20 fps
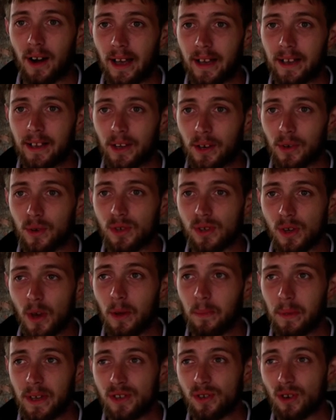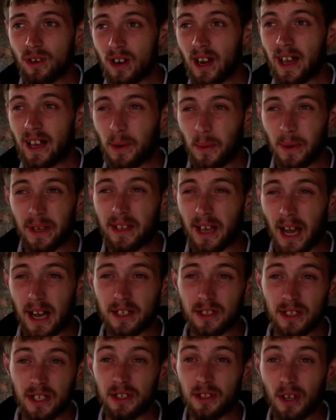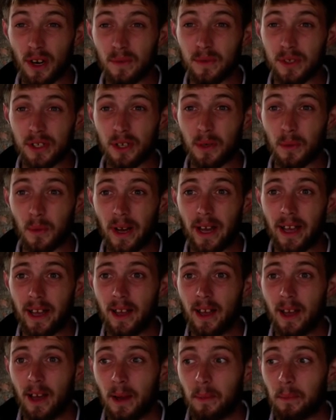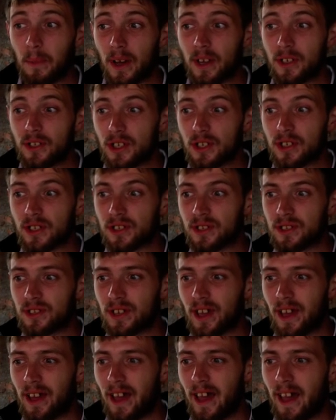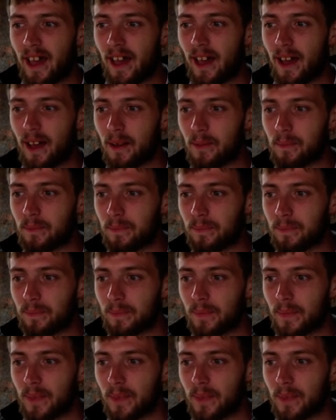Like, you know, so it'd be sort of like a wee taxi service in a way, but just, um,